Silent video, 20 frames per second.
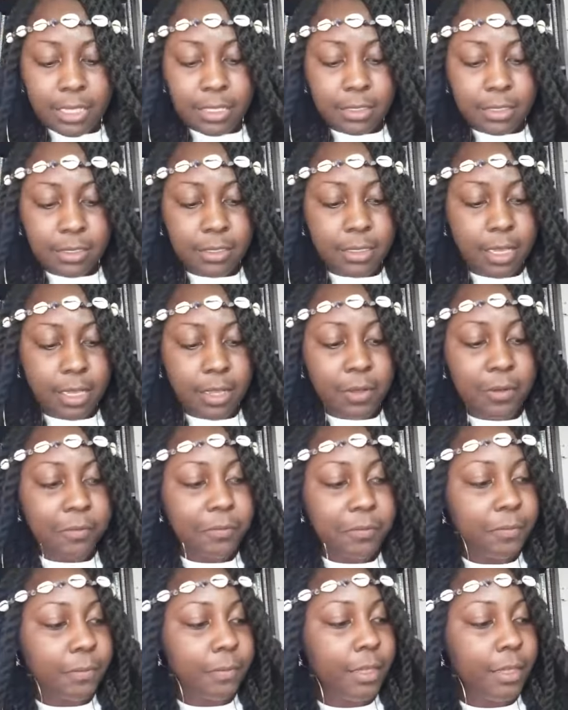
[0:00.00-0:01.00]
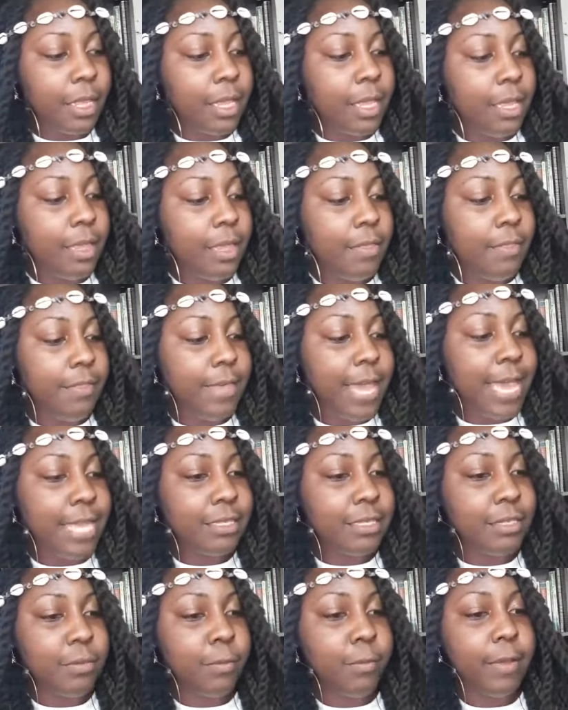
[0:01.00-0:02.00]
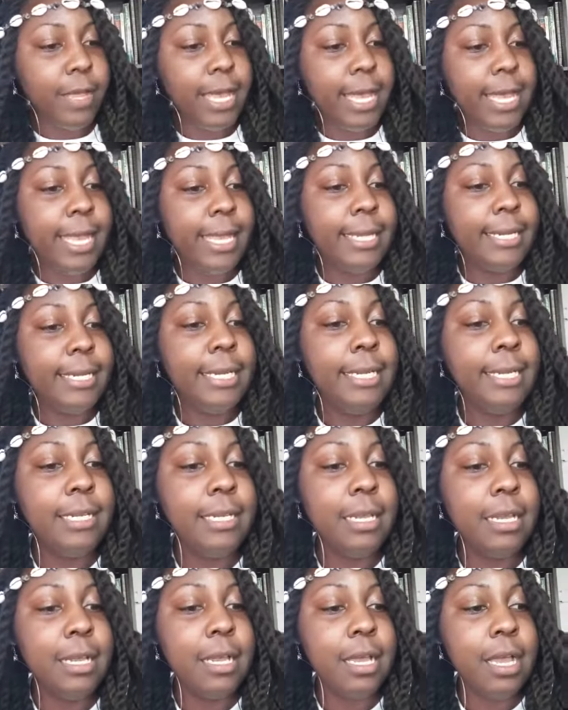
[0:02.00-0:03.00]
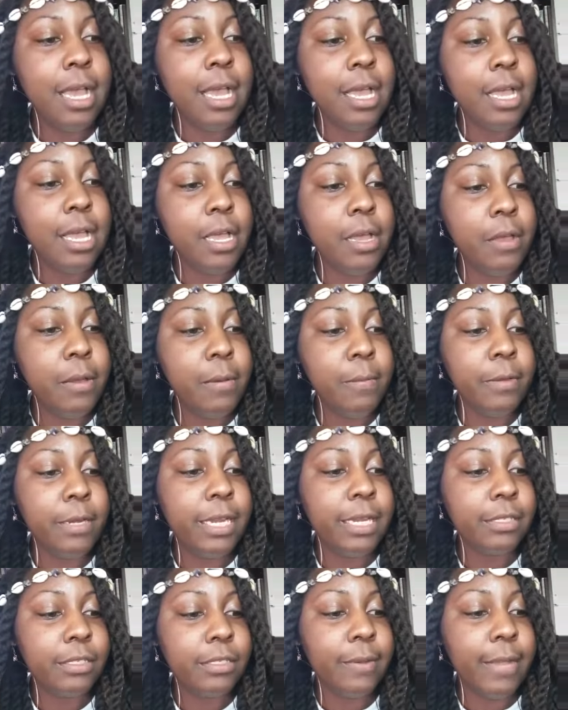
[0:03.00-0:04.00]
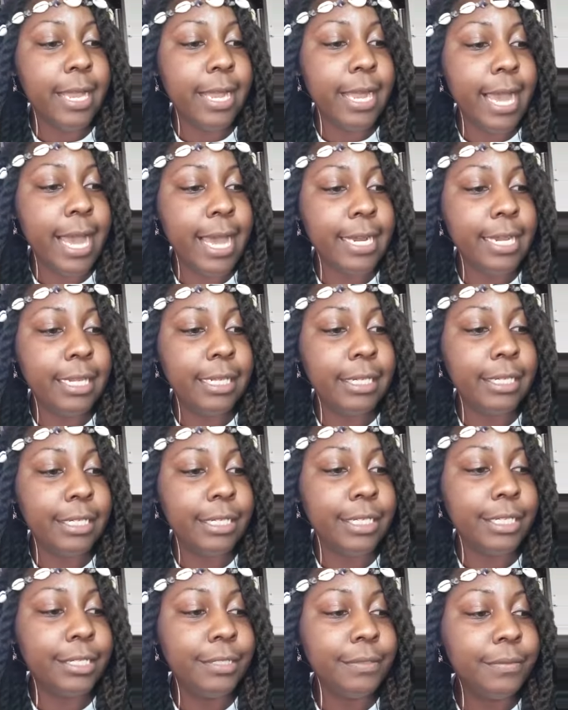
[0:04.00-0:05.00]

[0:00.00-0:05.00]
So that's one. What else do I got in here?